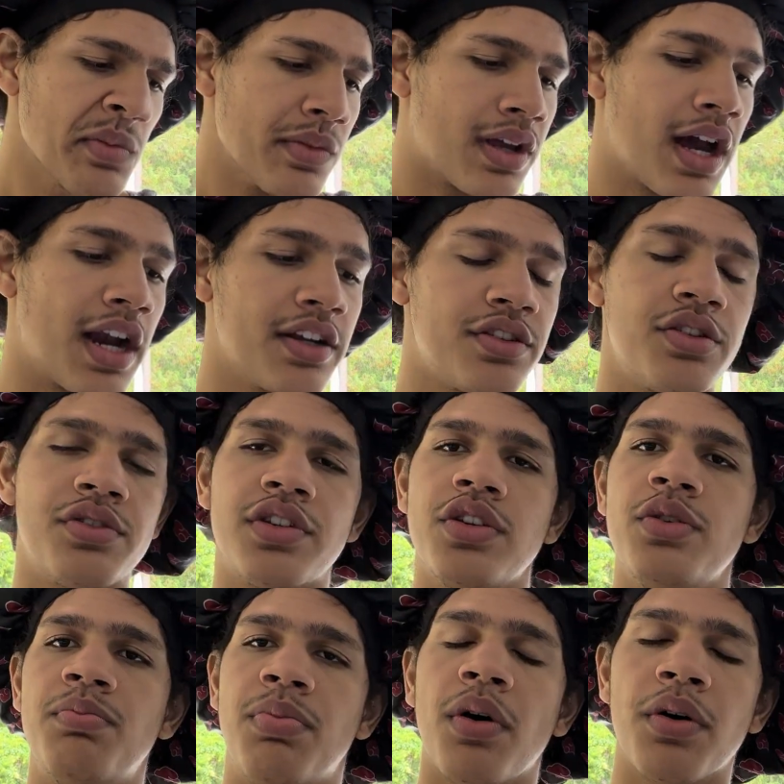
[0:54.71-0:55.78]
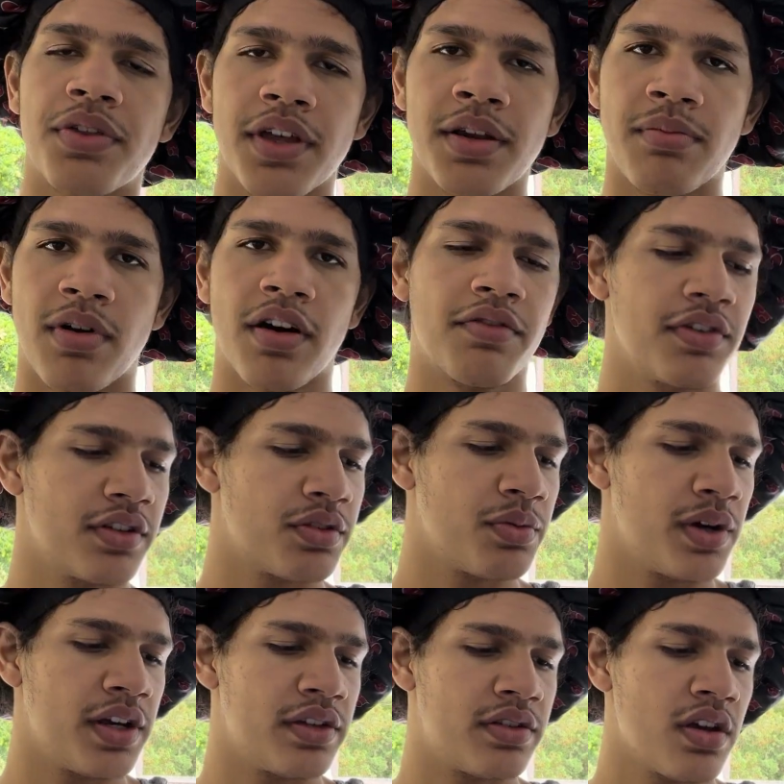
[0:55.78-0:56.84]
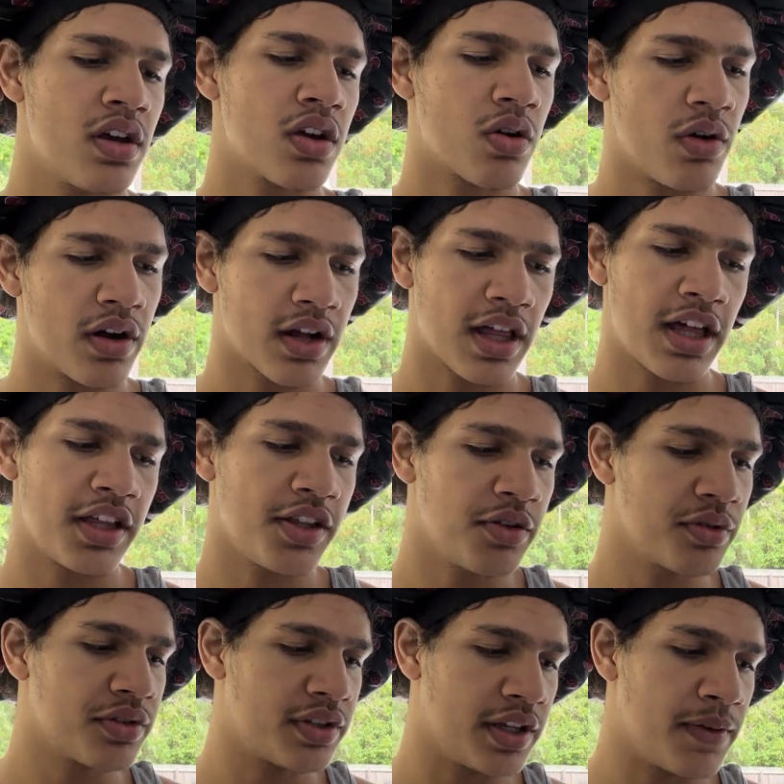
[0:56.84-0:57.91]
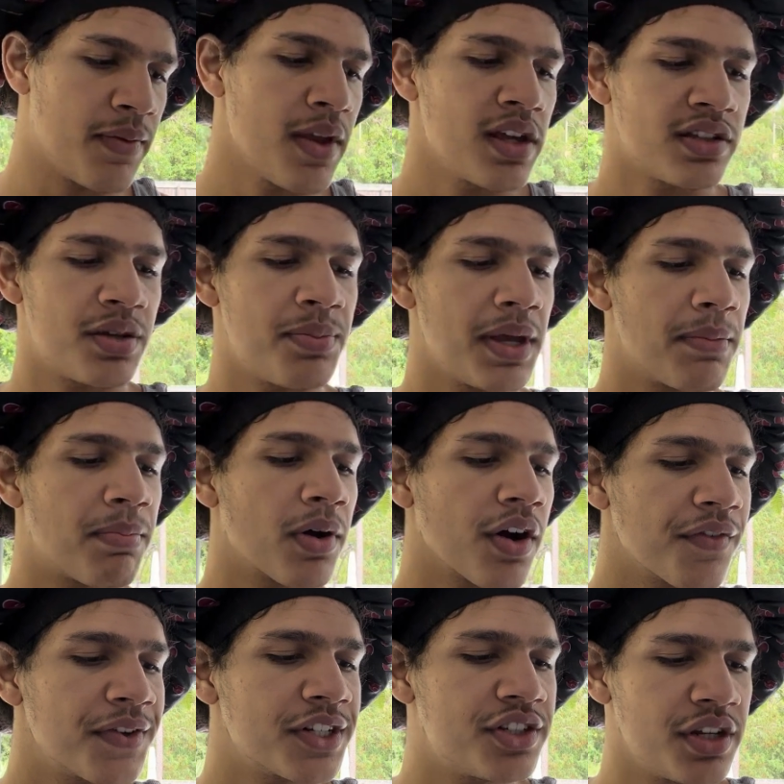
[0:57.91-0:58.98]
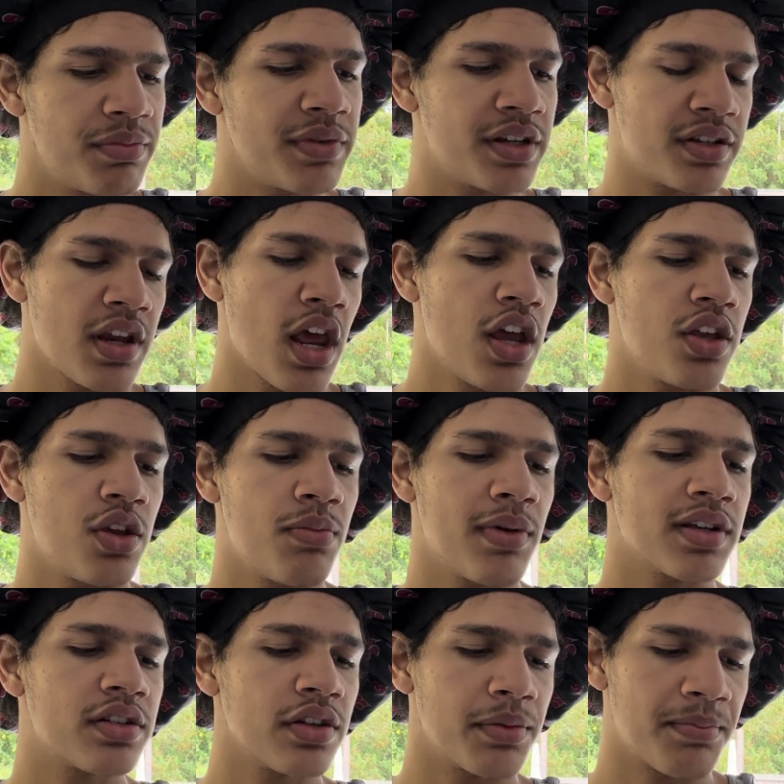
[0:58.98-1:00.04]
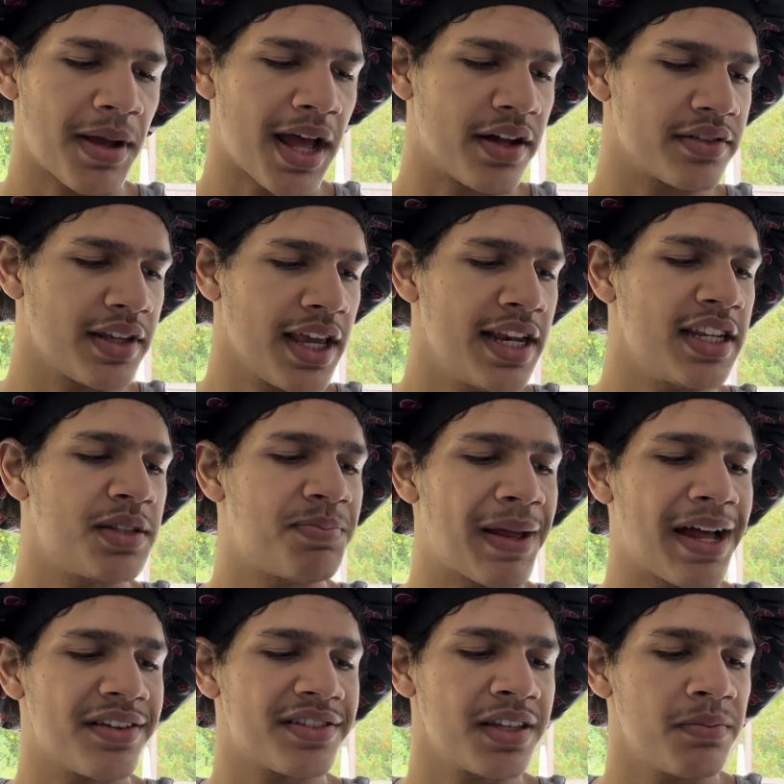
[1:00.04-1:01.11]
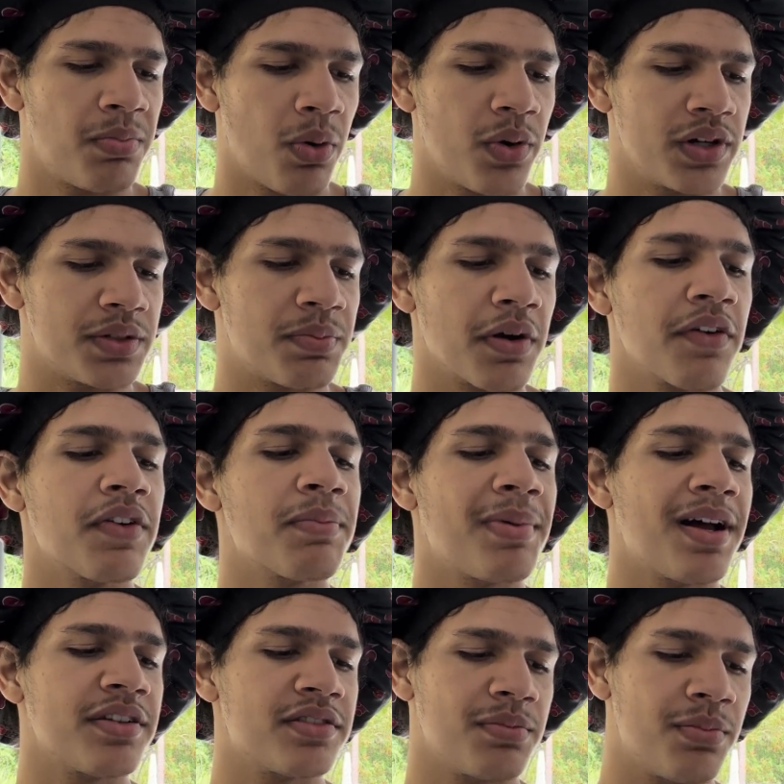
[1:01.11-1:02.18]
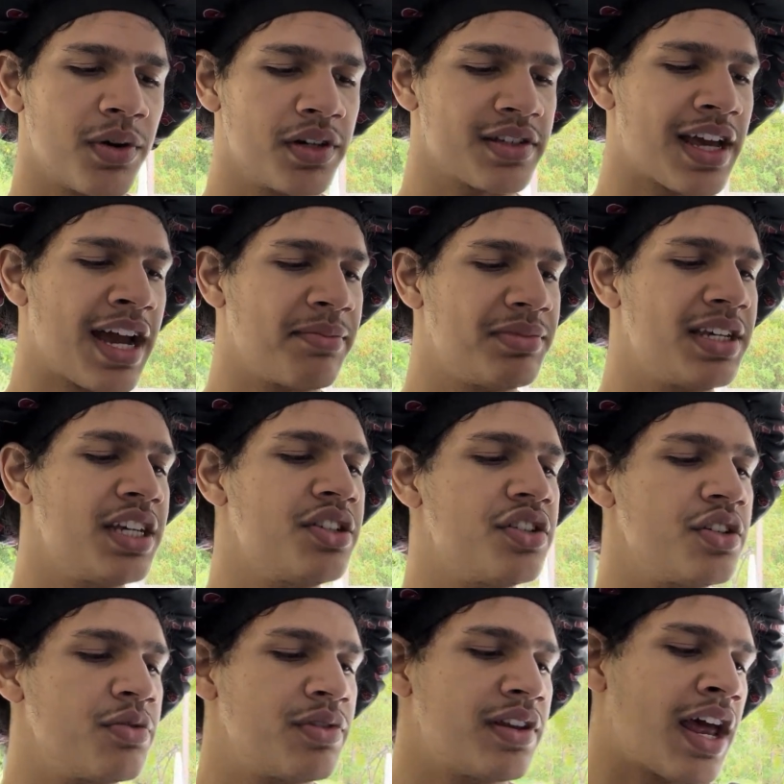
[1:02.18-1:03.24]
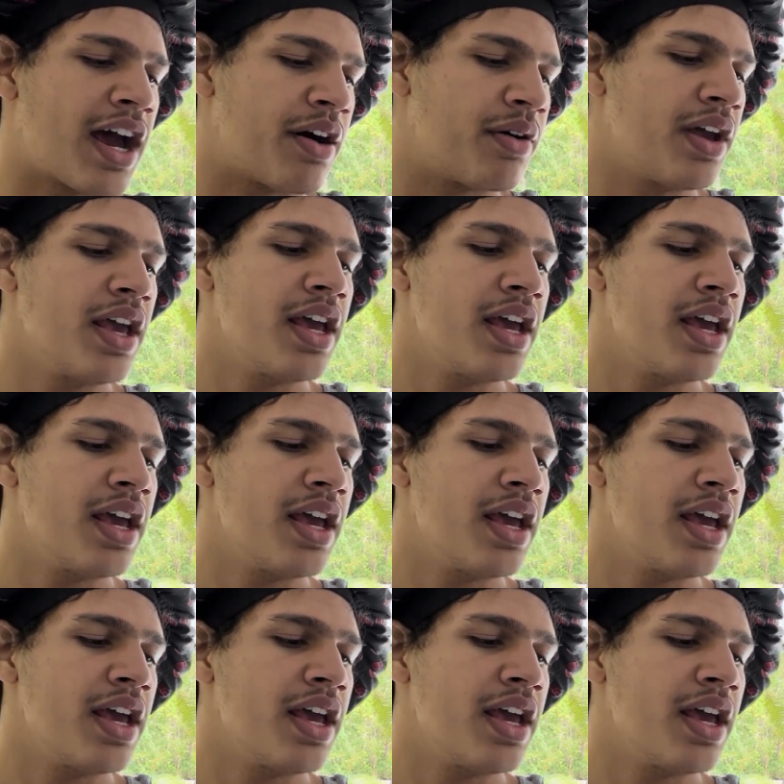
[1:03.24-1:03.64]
God is using you both in marvelous ways. Go on gladly, you will see. To be a perfect gymnast, you must learn balance. It is balance and poise, perfect balance and poise. I'm teaching you now.